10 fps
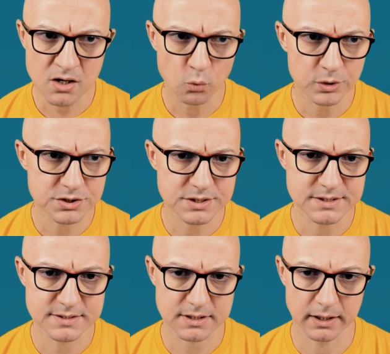which
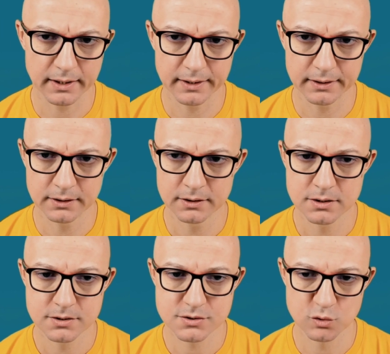is a
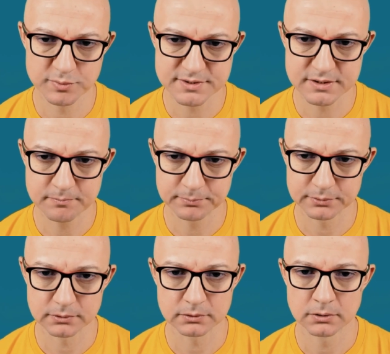super
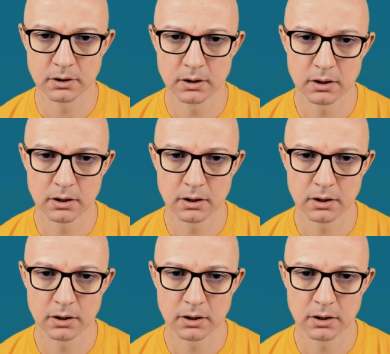simple